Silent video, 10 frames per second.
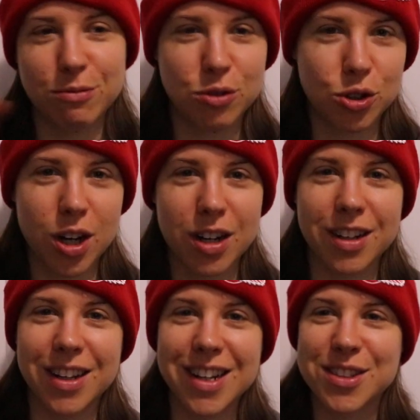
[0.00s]
trying
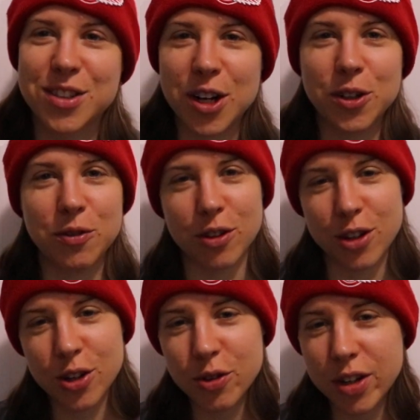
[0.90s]
to get settled for the
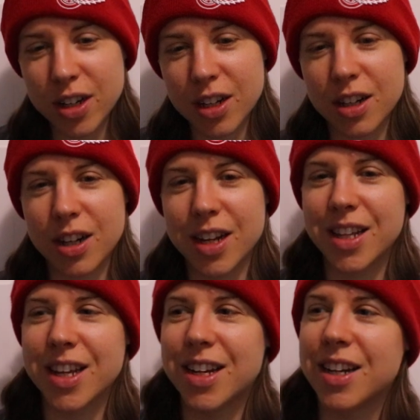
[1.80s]
new year,
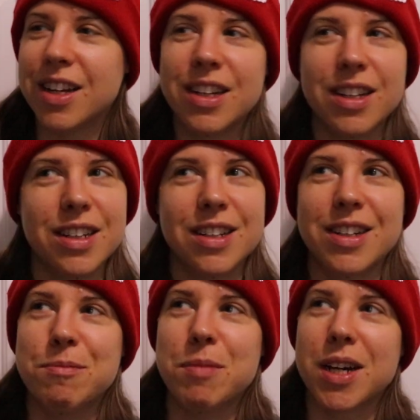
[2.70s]
and then
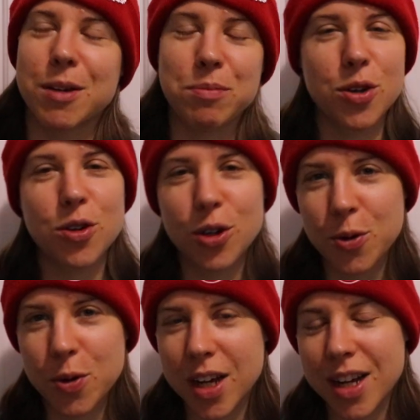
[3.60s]
my computer
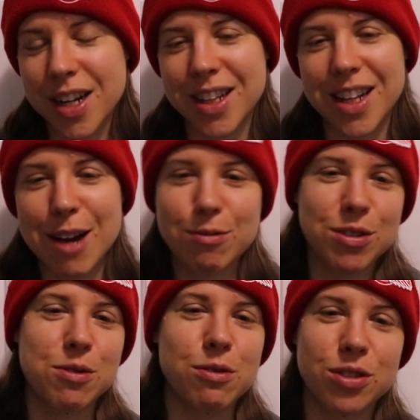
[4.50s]
quit, and that was
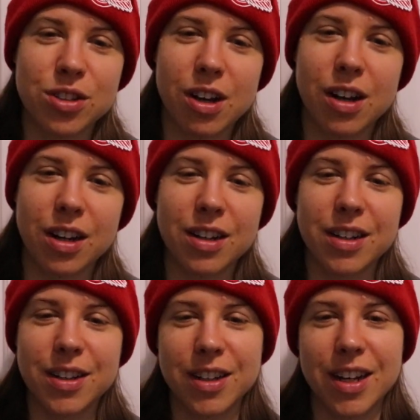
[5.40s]
a whole
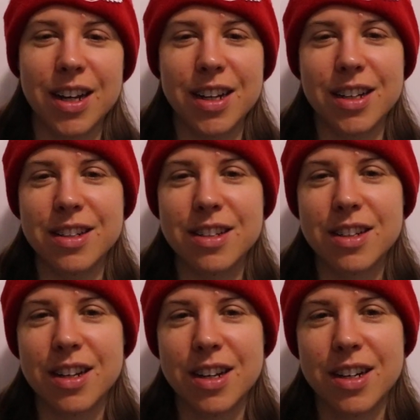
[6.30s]
saga.
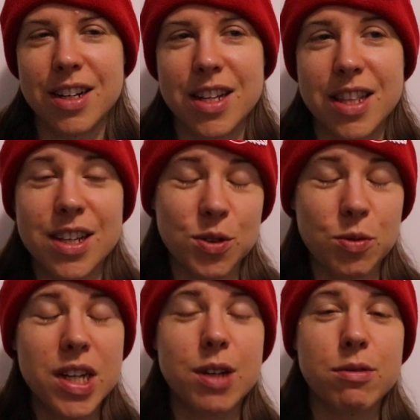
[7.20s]
And this
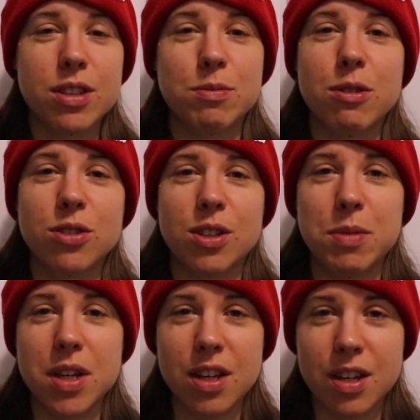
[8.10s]
week was supposed to
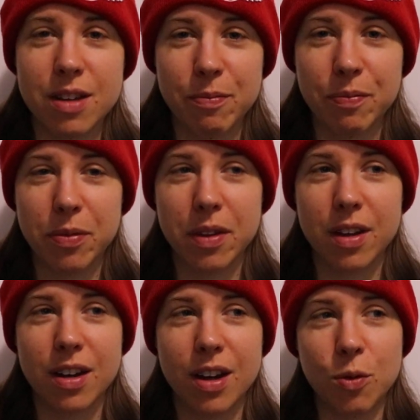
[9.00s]
be
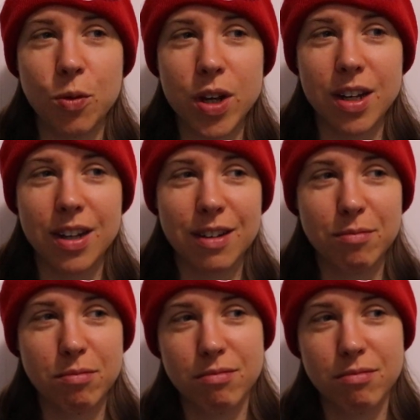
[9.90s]
a week